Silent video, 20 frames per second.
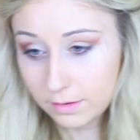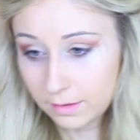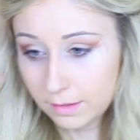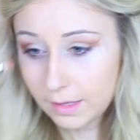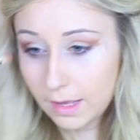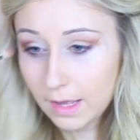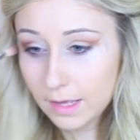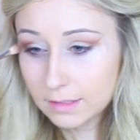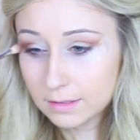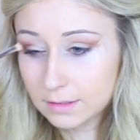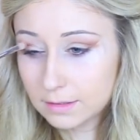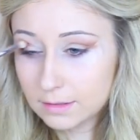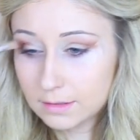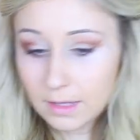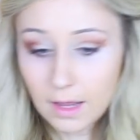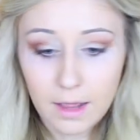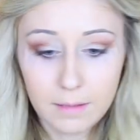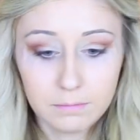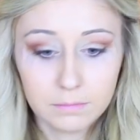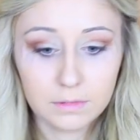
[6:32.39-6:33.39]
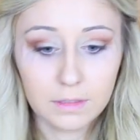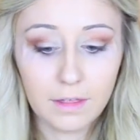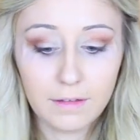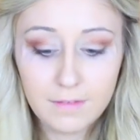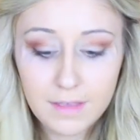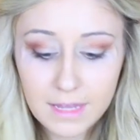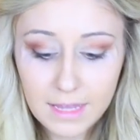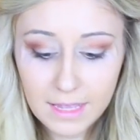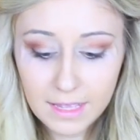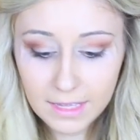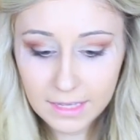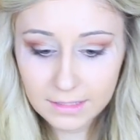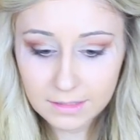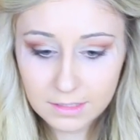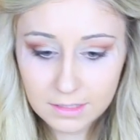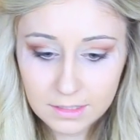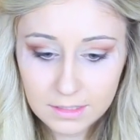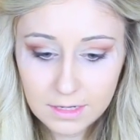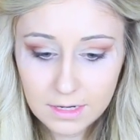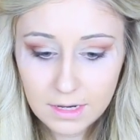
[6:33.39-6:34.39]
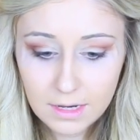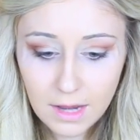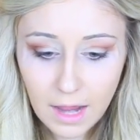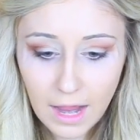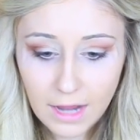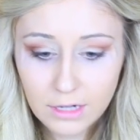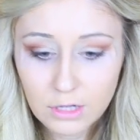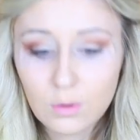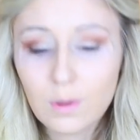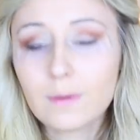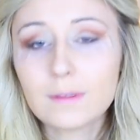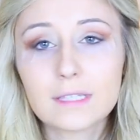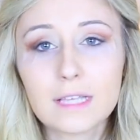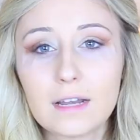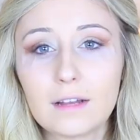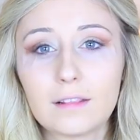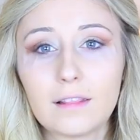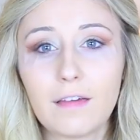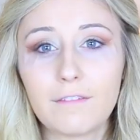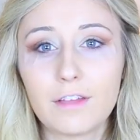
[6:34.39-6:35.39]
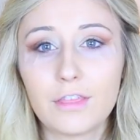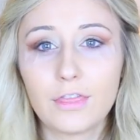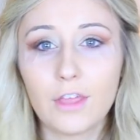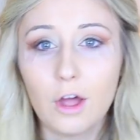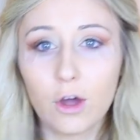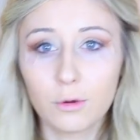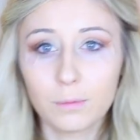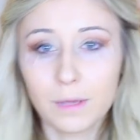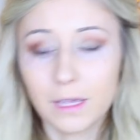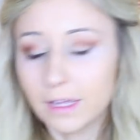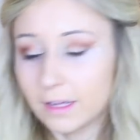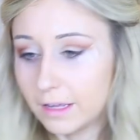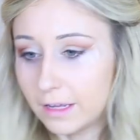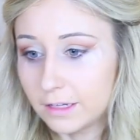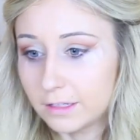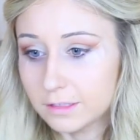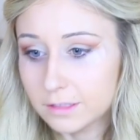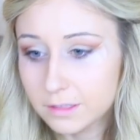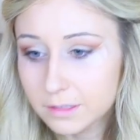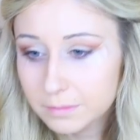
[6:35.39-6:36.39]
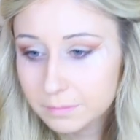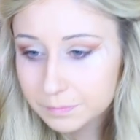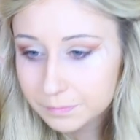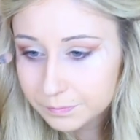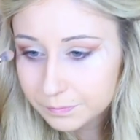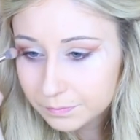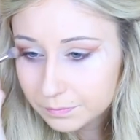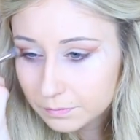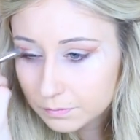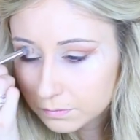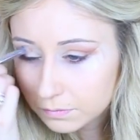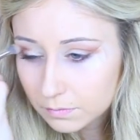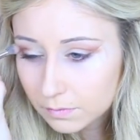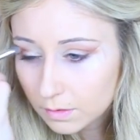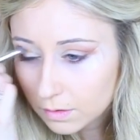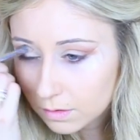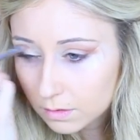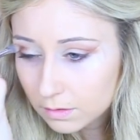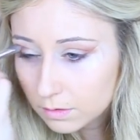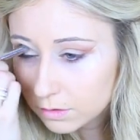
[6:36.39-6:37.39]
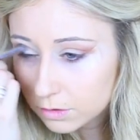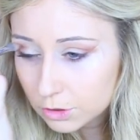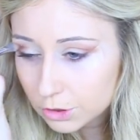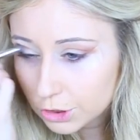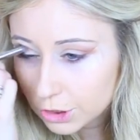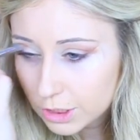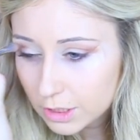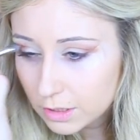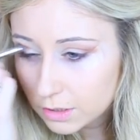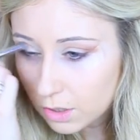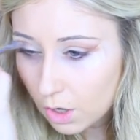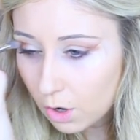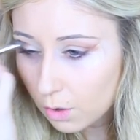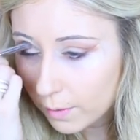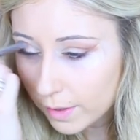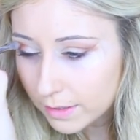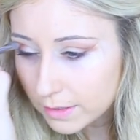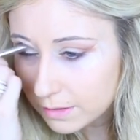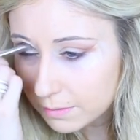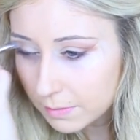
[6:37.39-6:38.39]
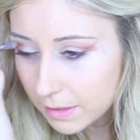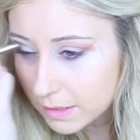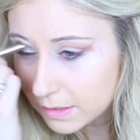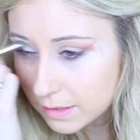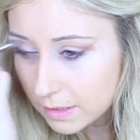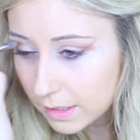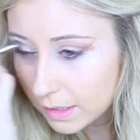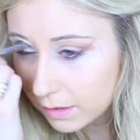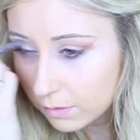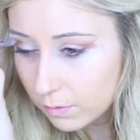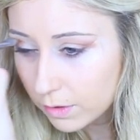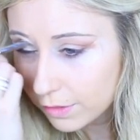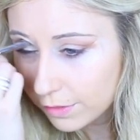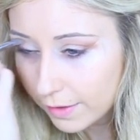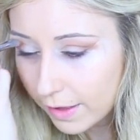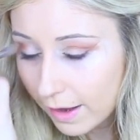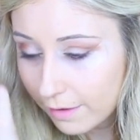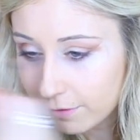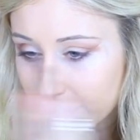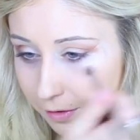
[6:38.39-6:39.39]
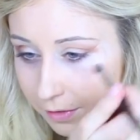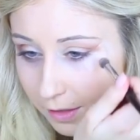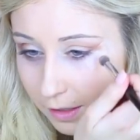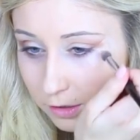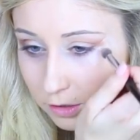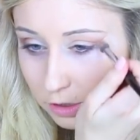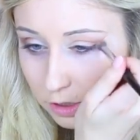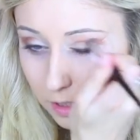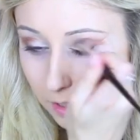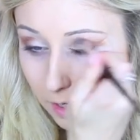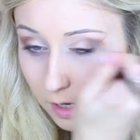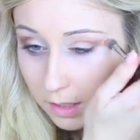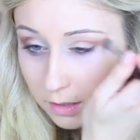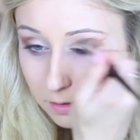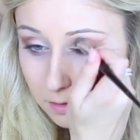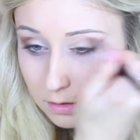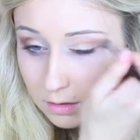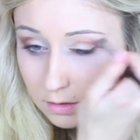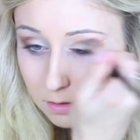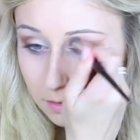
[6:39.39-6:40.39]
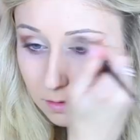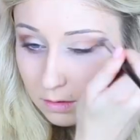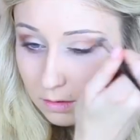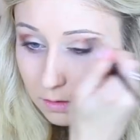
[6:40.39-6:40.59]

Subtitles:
Yes, I'm loving it. I knew I was gonna love it though because she's always amazing with everything she does.